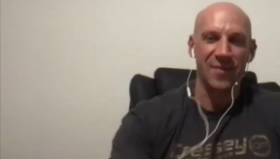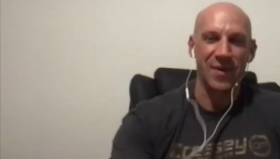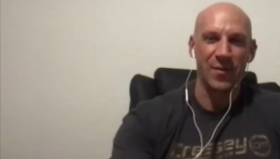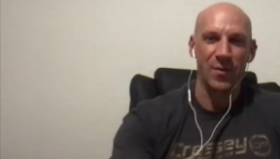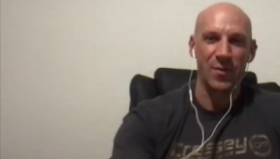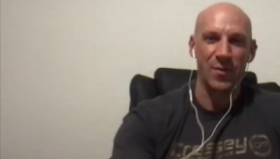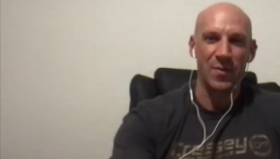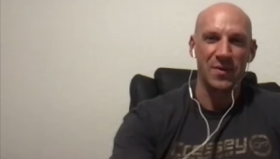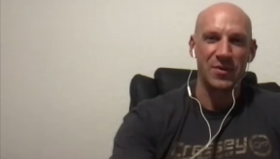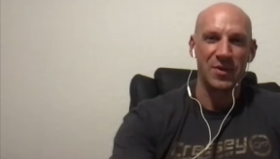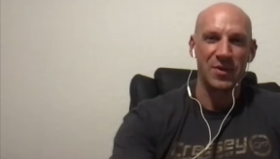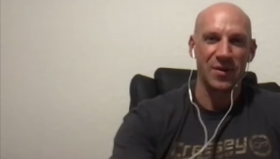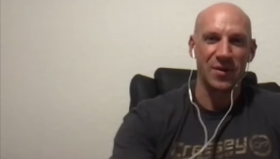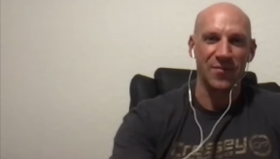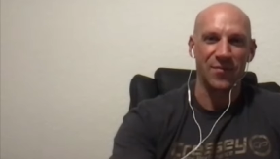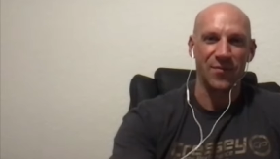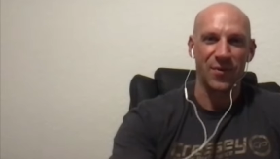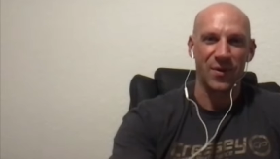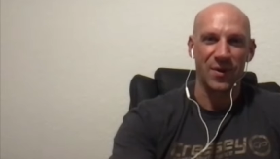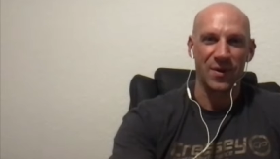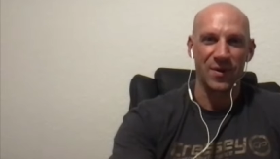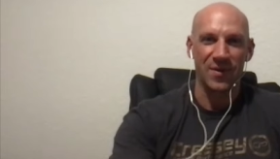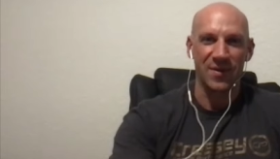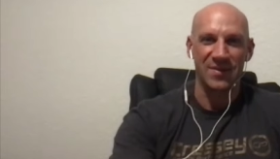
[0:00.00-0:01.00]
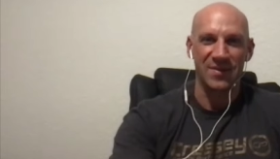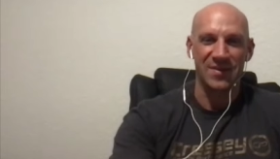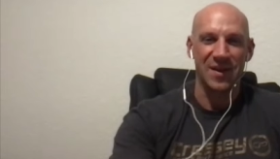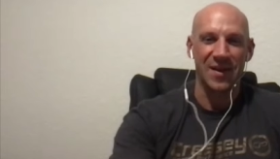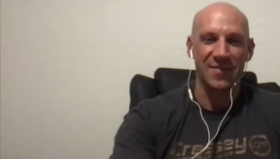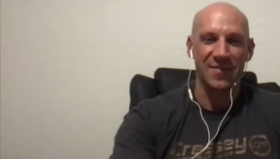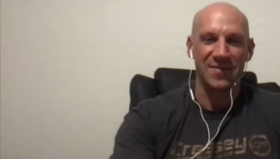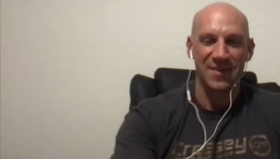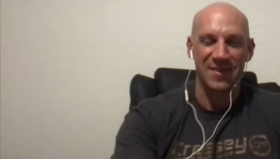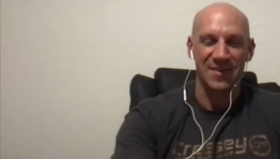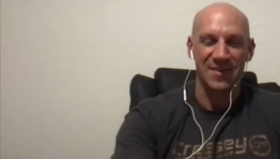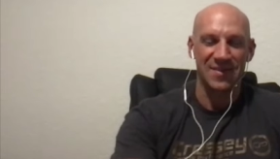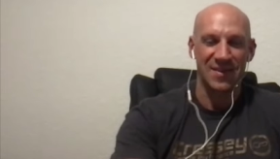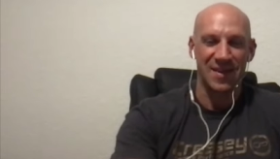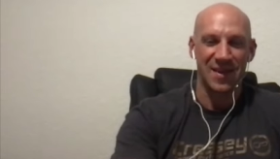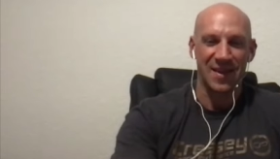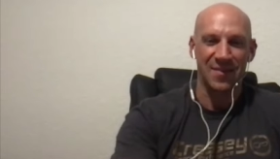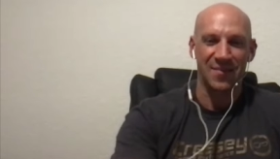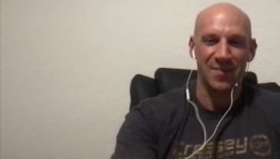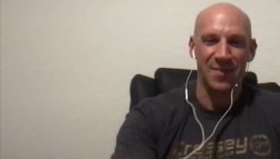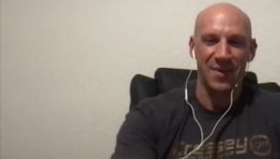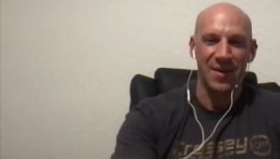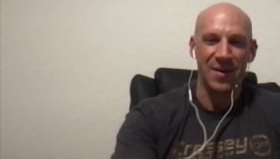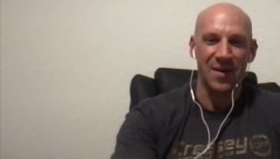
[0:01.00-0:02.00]
man. We'll be cheering for you this offseason
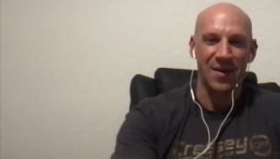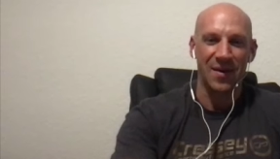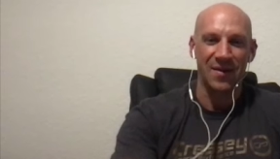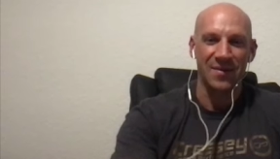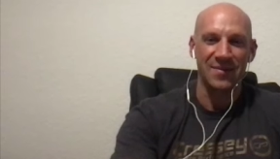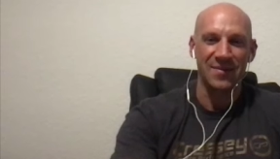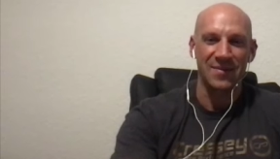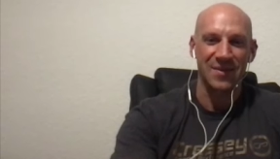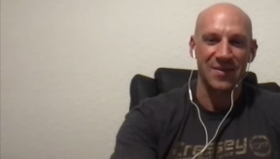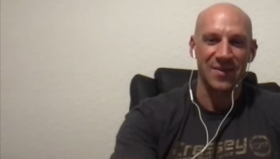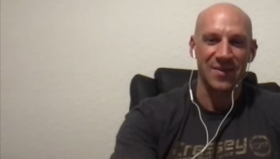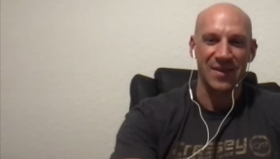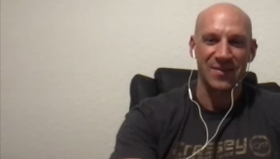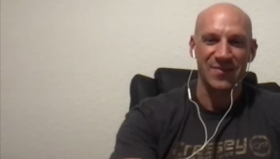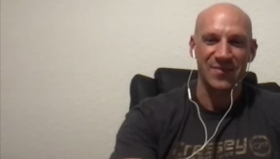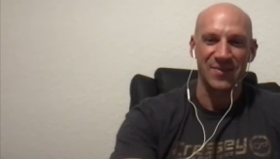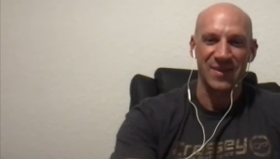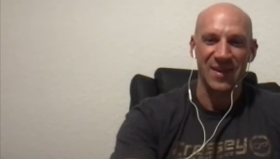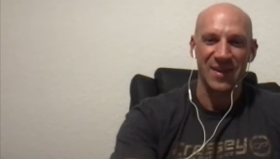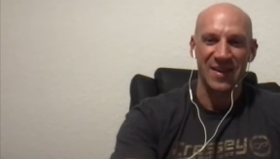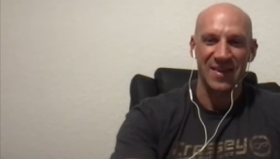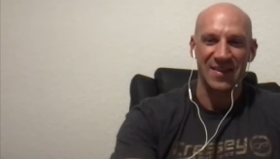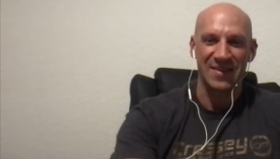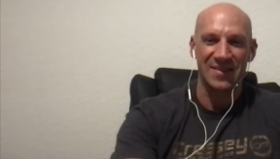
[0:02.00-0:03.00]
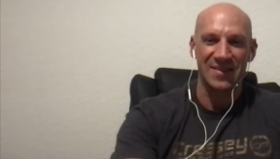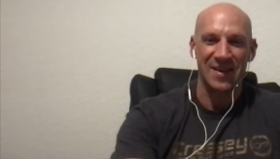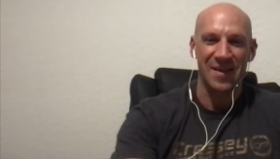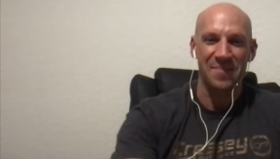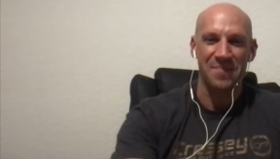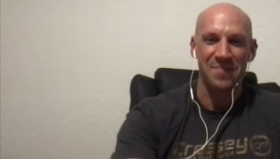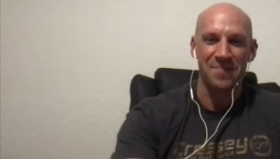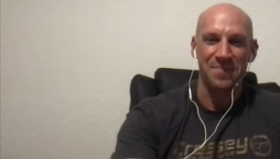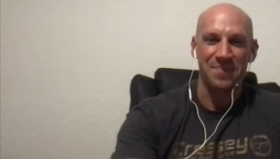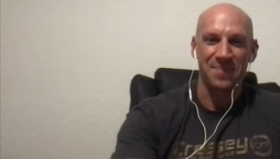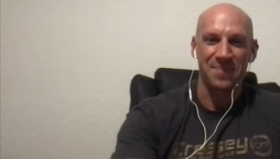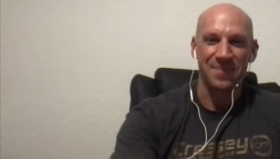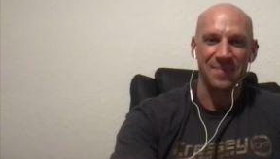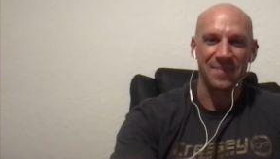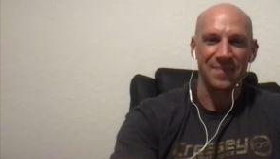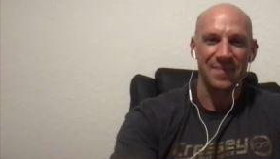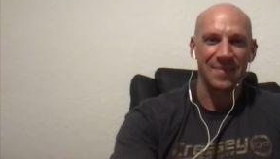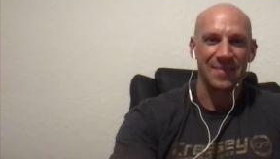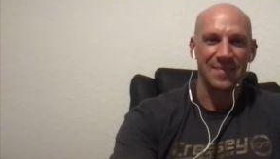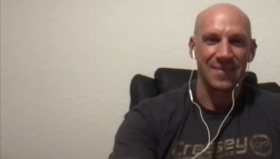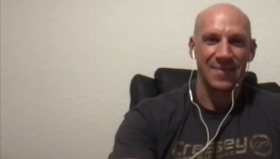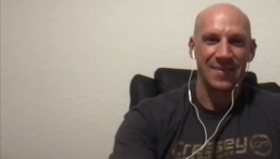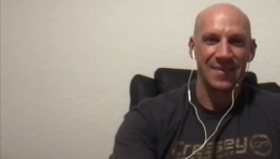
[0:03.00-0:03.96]
and beyond. So thanks for taking the time. Of